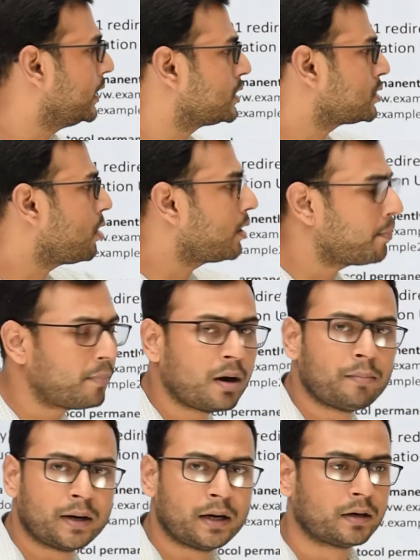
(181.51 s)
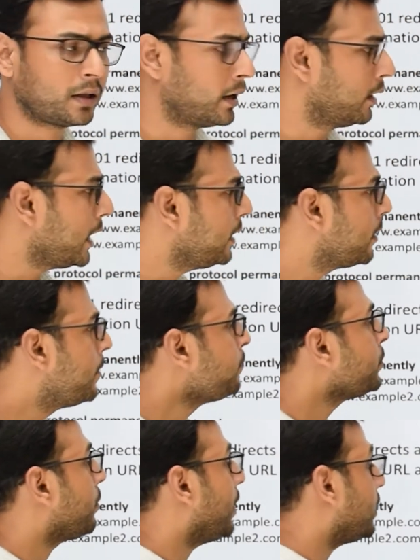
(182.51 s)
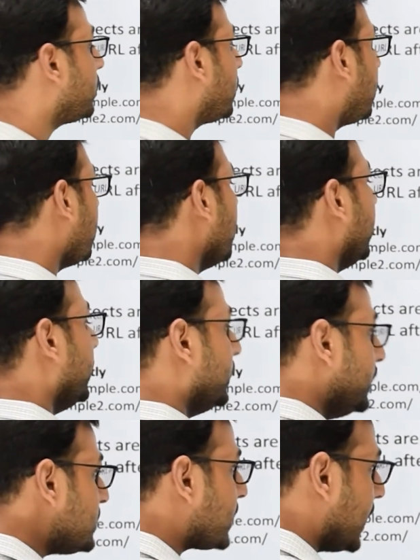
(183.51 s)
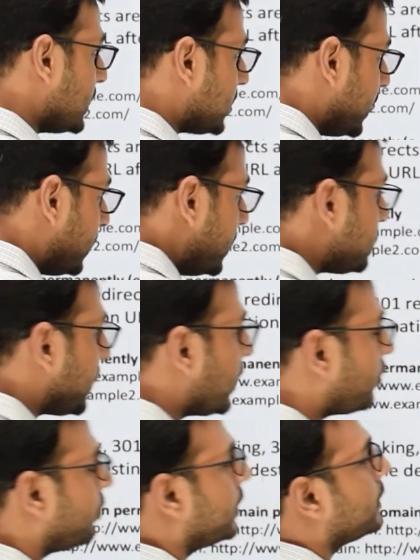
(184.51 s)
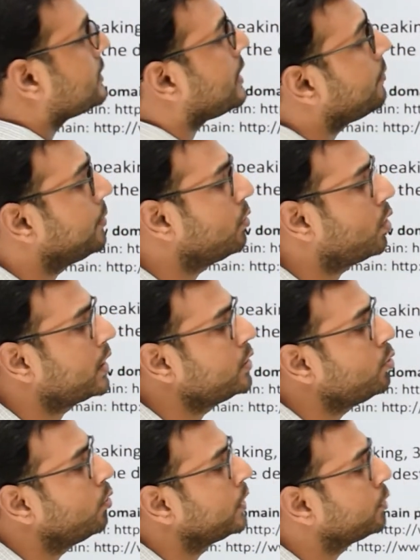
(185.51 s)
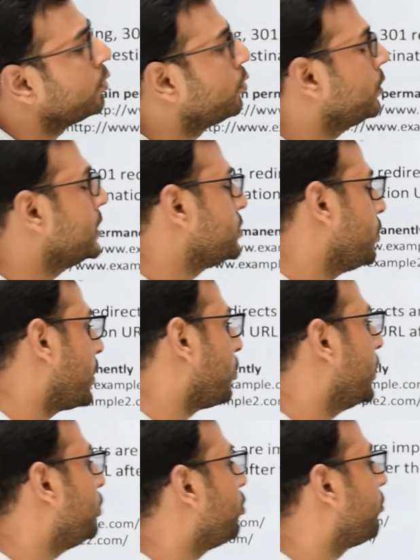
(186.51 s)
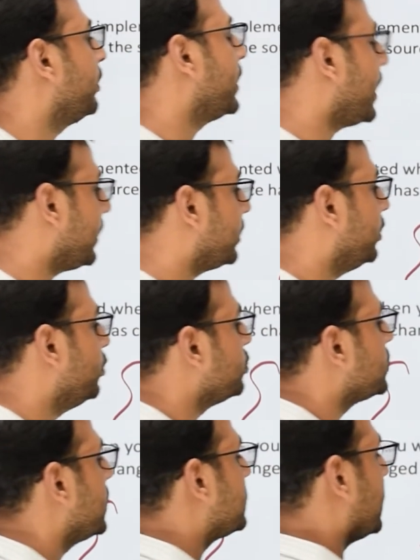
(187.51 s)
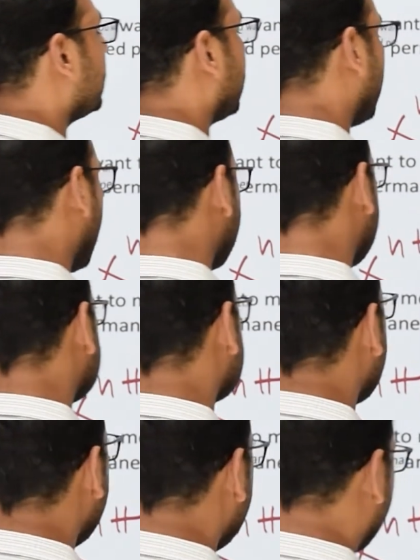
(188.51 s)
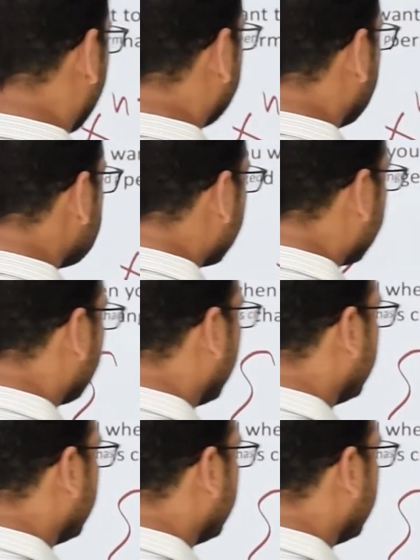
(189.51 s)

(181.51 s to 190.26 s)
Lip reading: It's not a permanent thing, right? But in this case, in this particular example, what are you going to do is, you are going to redirect users and the crawlers from this particular